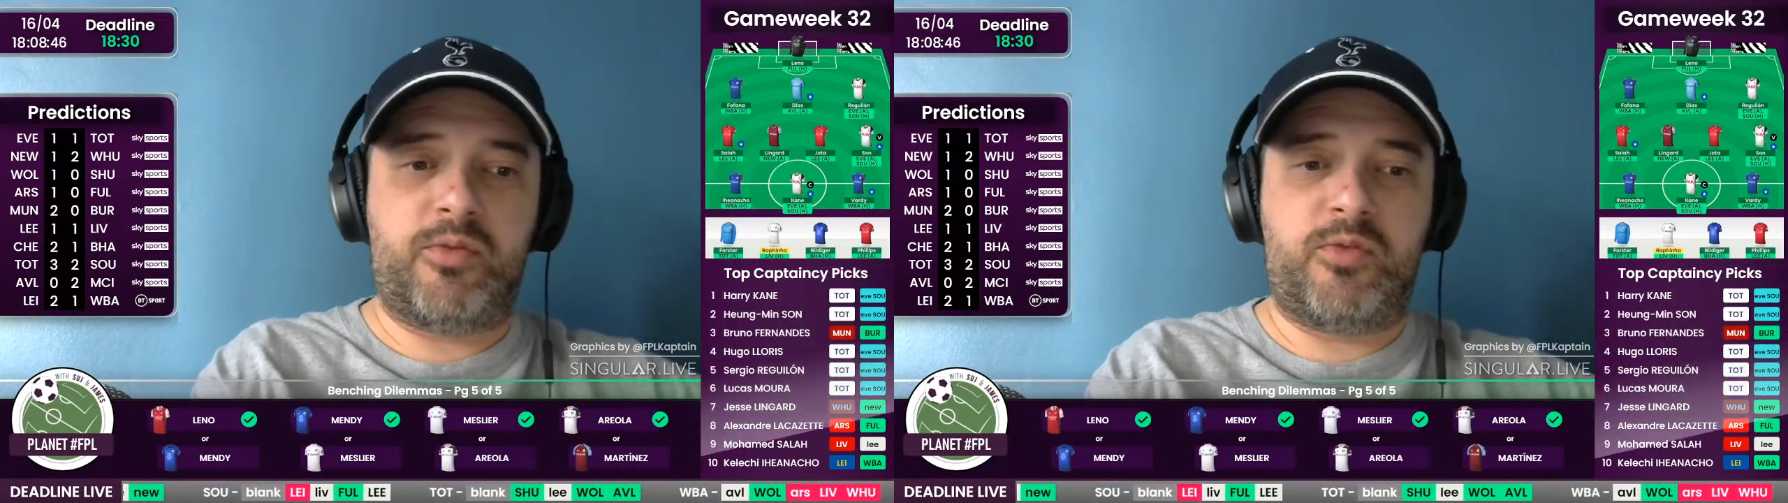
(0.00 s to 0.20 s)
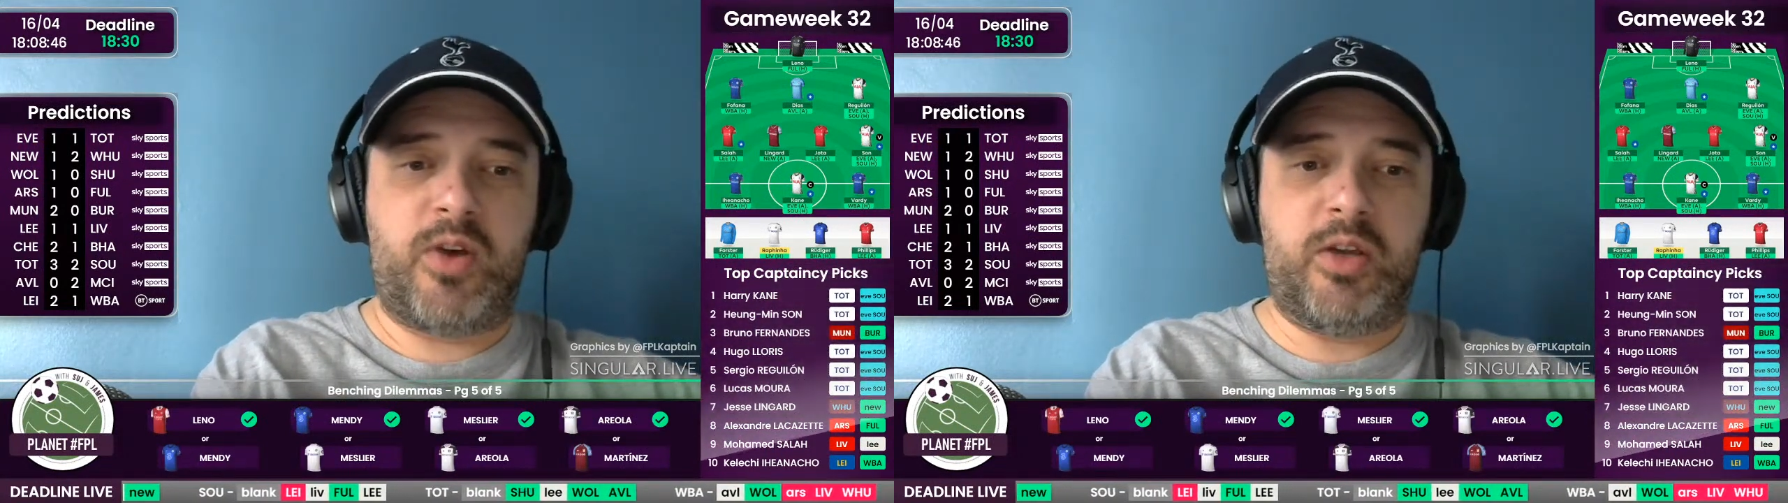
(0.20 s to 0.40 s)

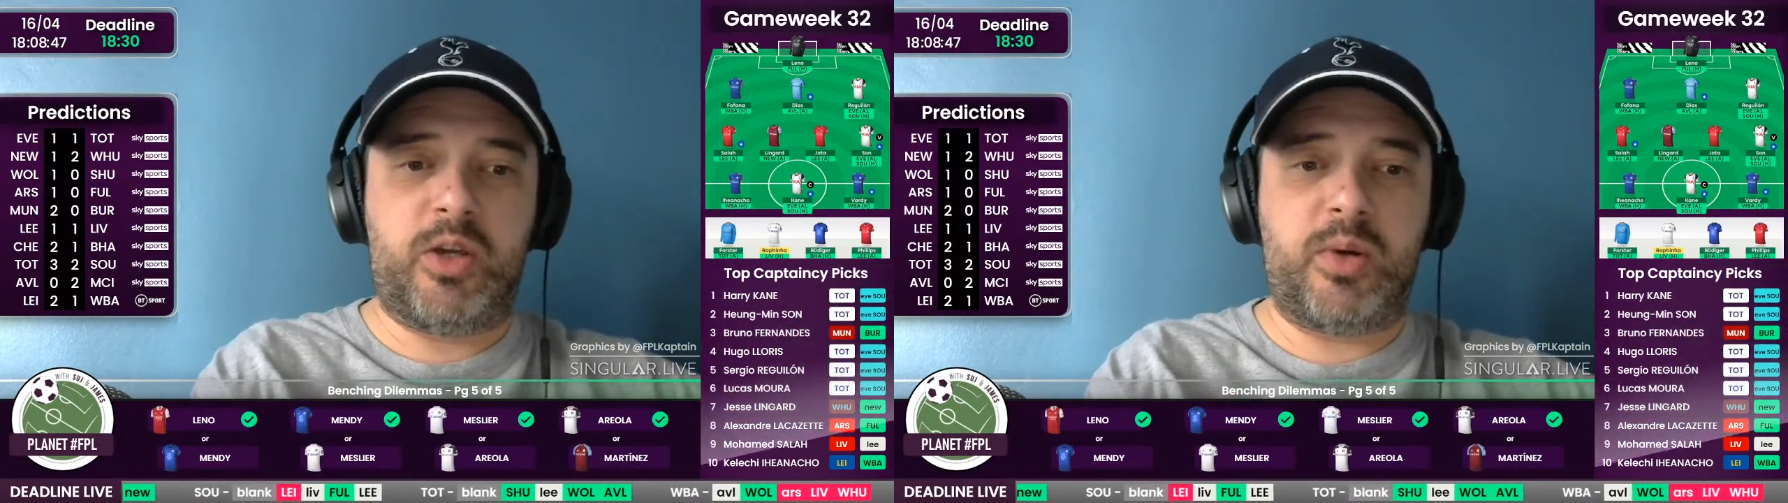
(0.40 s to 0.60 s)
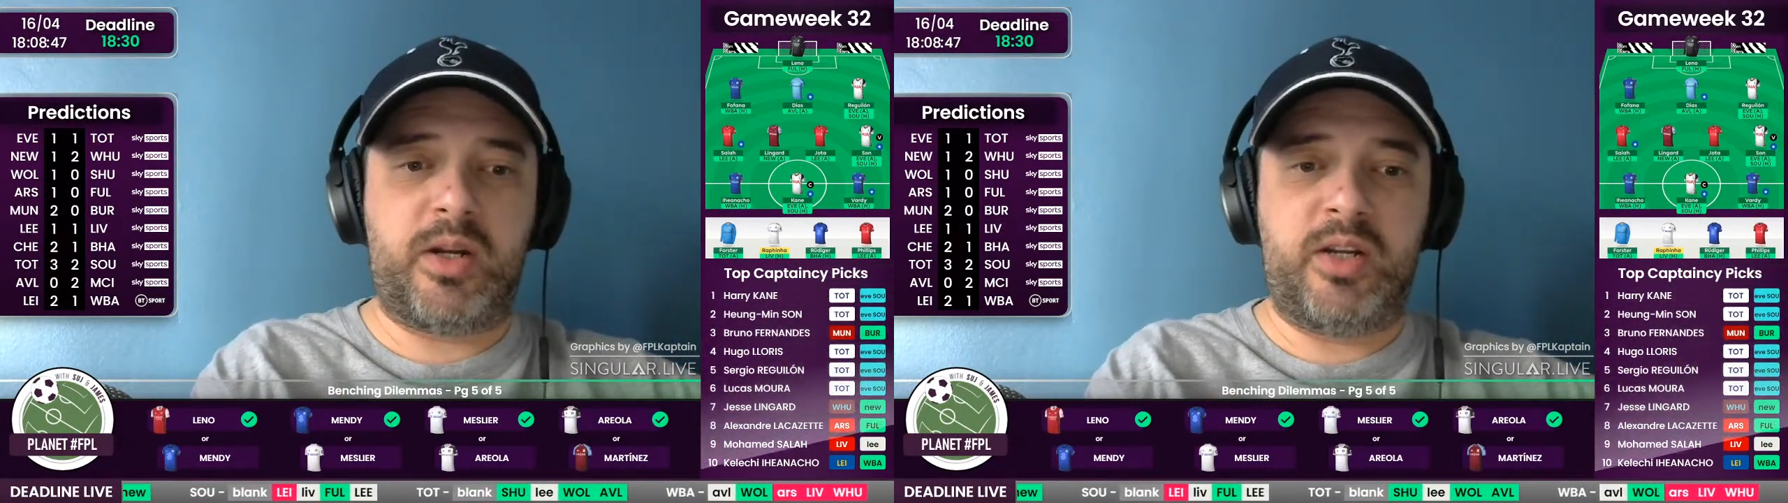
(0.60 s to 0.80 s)
very
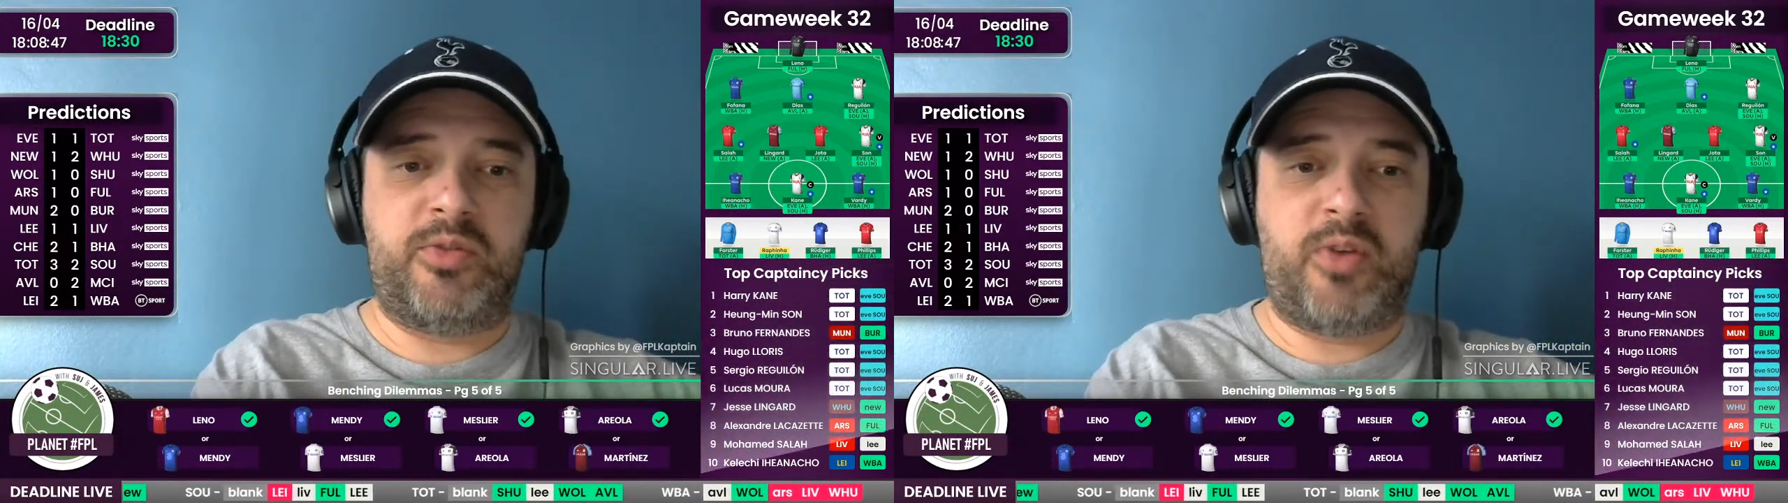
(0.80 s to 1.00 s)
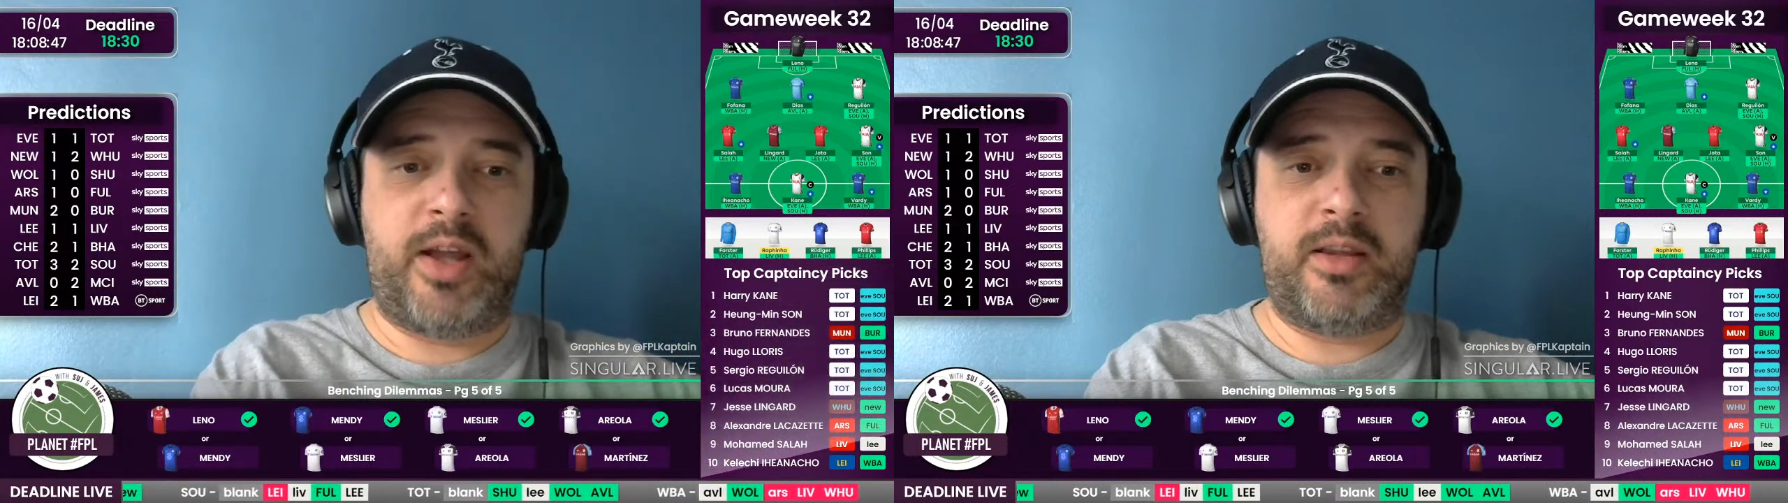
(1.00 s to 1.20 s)
quickly
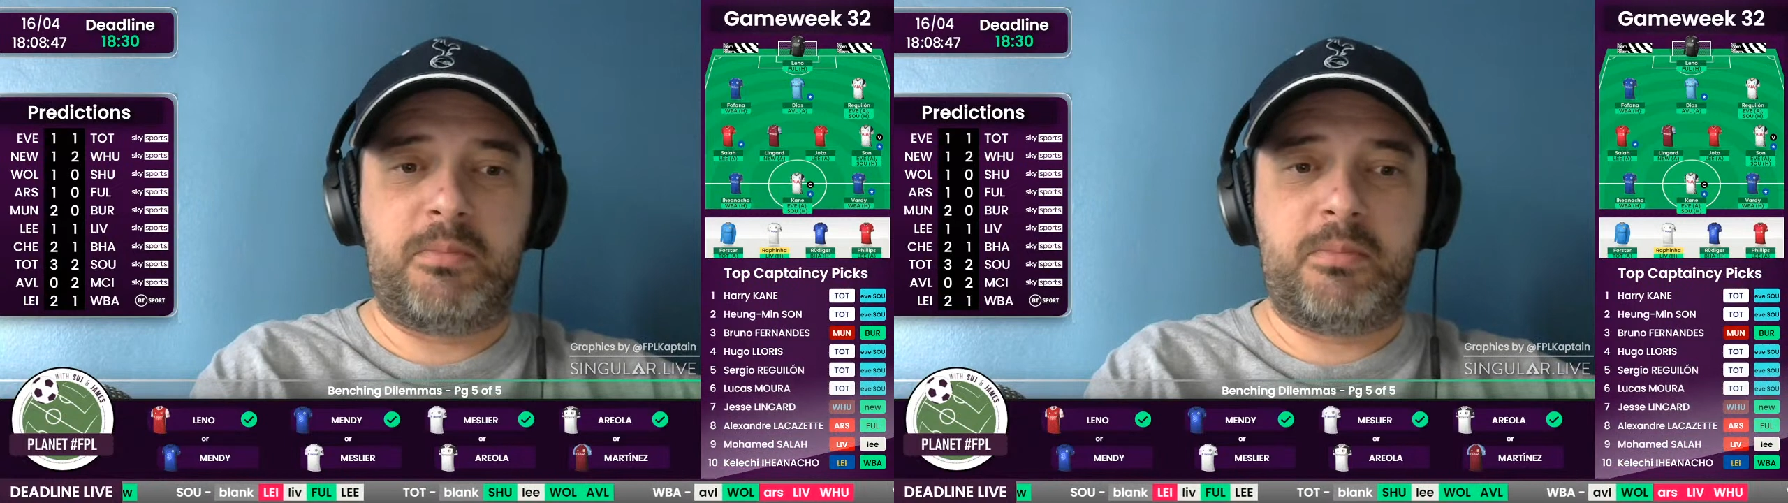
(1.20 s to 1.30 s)
find